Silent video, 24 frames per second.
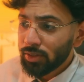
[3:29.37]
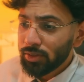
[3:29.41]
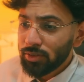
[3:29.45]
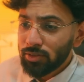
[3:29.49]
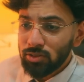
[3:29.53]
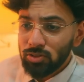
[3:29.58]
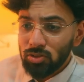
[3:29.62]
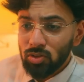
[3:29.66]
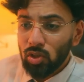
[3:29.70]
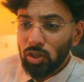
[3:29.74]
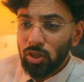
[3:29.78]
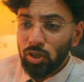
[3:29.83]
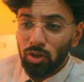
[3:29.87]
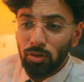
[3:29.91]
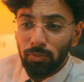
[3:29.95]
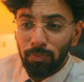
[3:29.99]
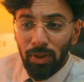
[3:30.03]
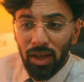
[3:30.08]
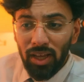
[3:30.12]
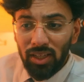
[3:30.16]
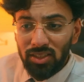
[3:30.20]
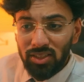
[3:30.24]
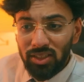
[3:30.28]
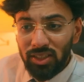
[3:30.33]
So you're
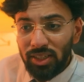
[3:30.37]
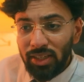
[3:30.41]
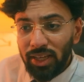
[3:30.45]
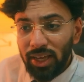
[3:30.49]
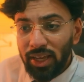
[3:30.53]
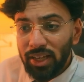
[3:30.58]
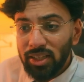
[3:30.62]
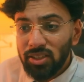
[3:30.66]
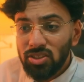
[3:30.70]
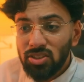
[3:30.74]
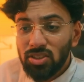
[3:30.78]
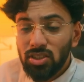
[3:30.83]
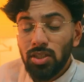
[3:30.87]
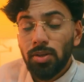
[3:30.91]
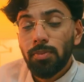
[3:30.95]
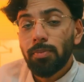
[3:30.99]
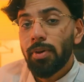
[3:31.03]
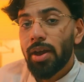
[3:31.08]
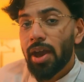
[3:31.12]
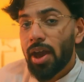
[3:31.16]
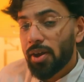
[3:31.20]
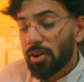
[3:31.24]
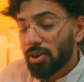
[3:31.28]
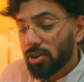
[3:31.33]
passing in some
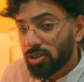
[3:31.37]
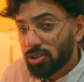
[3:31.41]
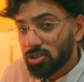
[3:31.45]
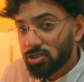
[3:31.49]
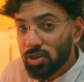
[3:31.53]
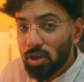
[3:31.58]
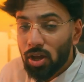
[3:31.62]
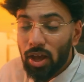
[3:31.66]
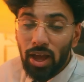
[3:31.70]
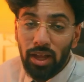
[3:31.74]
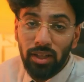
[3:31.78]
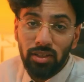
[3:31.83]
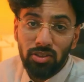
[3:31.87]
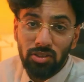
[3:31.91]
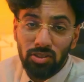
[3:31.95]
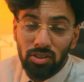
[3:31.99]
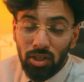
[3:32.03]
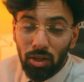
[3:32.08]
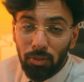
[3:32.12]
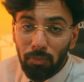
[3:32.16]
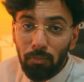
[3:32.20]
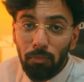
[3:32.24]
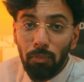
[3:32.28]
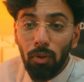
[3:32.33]
headers and
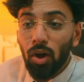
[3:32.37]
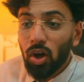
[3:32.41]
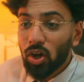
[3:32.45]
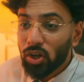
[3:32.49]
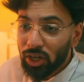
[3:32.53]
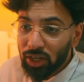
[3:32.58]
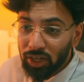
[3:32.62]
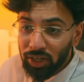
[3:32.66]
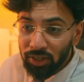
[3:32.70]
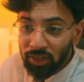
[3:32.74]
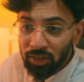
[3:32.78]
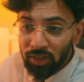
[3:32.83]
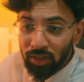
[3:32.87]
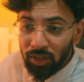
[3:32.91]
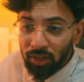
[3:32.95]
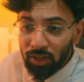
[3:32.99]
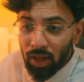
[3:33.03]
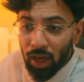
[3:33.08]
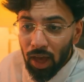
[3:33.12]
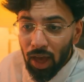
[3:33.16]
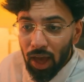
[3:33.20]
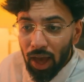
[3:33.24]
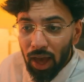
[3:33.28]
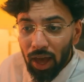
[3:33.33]
some body
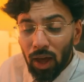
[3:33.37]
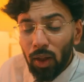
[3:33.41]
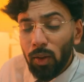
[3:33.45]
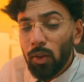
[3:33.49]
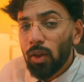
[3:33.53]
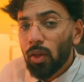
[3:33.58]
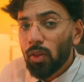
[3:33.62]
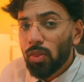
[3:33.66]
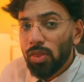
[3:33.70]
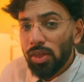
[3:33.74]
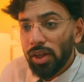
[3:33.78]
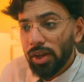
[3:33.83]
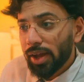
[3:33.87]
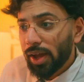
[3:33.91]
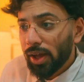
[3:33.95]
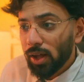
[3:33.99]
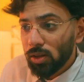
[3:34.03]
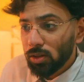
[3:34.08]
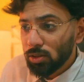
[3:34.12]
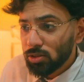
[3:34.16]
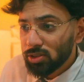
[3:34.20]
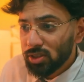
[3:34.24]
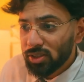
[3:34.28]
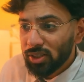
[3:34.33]
and nothing
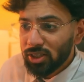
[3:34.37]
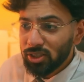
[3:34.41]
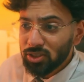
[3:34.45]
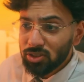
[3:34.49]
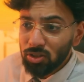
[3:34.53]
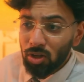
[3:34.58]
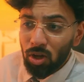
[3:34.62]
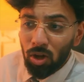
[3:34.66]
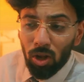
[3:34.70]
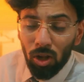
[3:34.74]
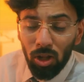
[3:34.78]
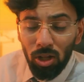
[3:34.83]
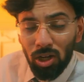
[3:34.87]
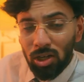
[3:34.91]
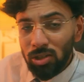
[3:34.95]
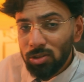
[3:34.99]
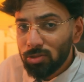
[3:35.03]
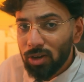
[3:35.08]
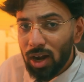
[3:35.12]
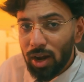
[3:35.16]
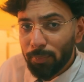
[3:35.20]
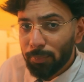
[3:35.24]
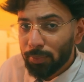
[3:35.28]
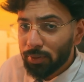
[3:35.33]
else, and it's all a
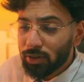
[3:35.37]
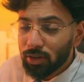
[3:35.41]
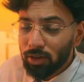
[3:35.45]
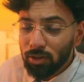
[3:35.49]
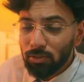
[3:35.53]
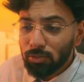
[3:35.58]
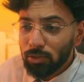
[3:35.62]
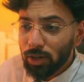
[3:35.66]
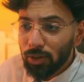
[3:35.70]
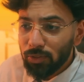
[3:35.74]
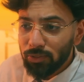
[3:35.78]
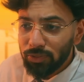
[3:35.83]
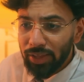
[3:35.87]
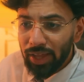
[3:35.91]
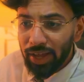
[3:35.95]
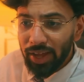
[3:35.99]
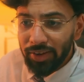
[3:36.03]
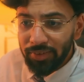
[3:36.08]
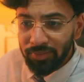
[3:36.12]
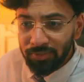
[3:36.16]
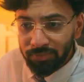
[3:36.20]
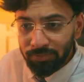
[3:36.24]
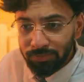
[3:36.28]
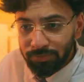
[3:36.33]
wrapper around
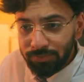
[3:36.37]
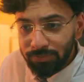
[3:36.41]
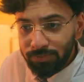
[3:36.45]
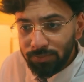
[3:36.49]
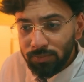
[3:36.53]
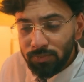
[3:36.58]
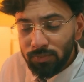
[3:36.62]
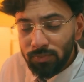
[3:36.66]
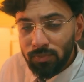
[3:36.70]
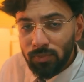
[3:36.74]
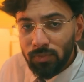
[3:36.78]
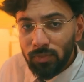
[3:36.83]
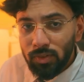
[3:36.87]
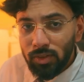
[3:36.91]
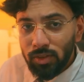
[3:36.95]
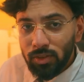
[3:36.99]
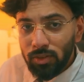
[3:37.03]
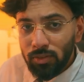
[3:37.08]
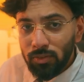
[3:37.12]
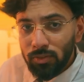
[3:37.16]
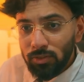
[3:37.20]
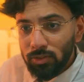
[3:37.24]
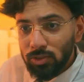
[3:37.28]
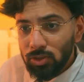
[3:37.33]
that.
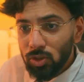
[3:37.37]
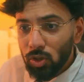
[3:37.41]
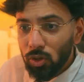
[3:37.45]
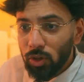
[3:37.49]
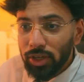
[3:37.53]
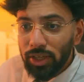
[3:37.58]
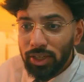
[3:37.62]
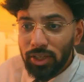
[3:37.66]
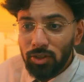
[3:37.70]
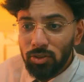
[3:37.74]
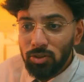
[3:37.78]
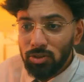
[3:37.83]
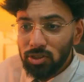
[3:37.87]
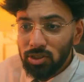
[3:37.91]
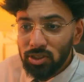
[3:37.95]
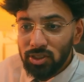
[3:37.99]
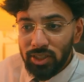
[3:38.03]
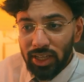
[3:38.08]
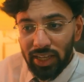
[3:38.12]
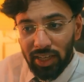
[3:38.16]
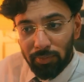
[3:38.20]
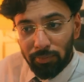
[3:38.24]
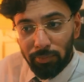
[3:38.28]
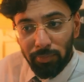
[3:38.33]
So it uses
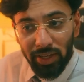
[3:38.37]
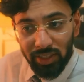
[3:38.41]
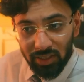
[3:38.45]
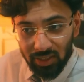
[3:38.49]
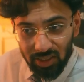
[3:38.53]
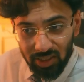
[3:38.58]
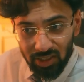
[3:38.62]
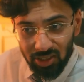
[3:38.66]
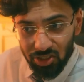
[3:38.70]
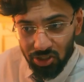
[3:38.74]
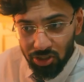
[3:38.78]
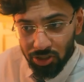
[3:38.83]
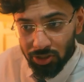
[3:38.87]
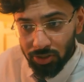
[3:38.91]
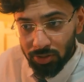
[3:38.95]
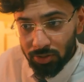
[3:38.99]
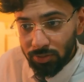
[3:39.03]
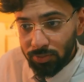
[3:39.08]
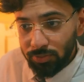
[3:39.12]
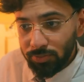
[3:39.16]
a message.